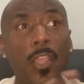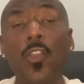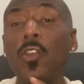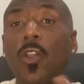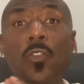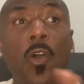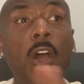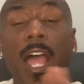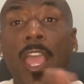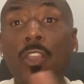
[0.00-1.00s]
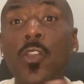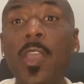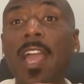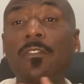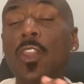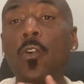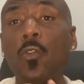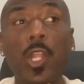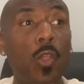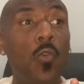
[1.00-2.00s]
You don't know how, you have no
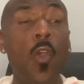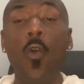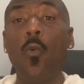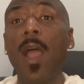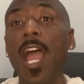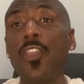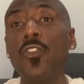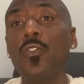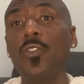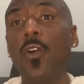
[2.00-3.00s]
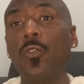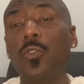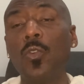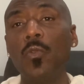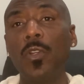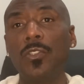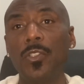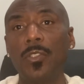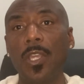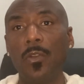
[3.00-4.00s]
clue why you go through what
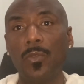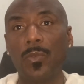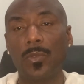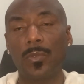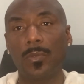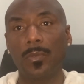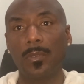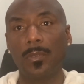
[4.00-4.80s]
you go through.